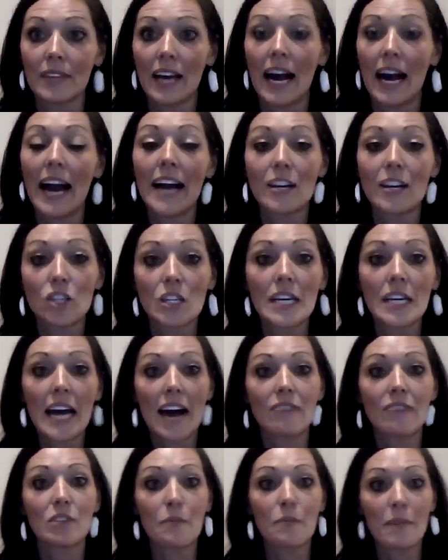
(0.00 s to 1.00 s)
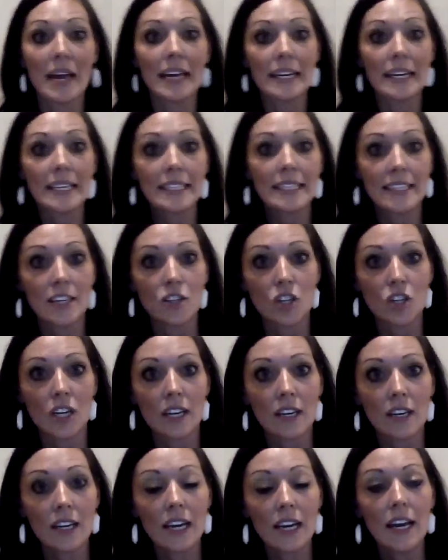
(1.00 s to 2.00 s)
I actually have to make a
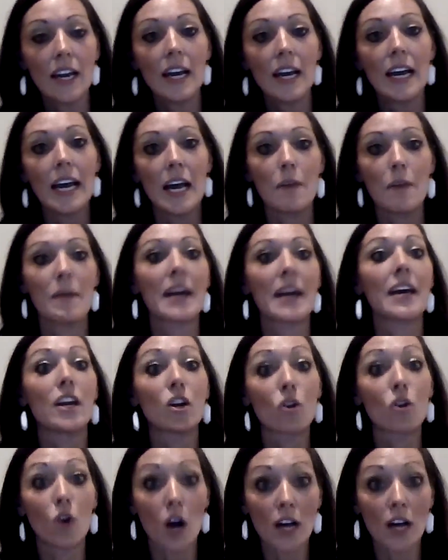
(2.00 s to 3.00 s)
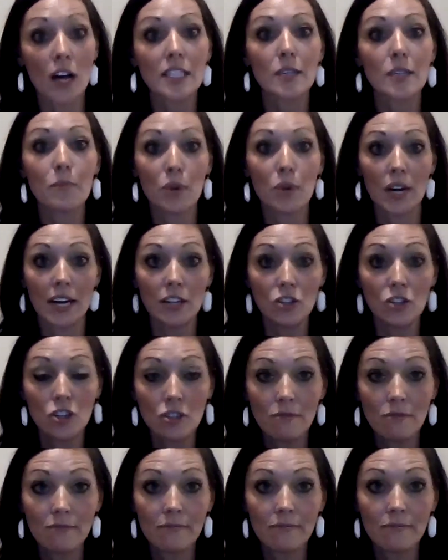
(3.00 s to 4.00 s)
decision. Am I going to cross the bridge
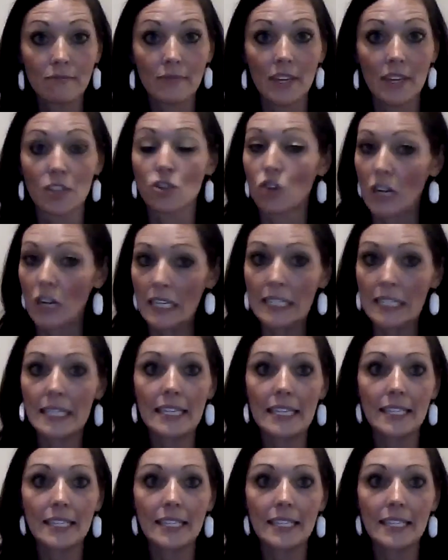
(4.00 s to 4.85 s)
and trust that it's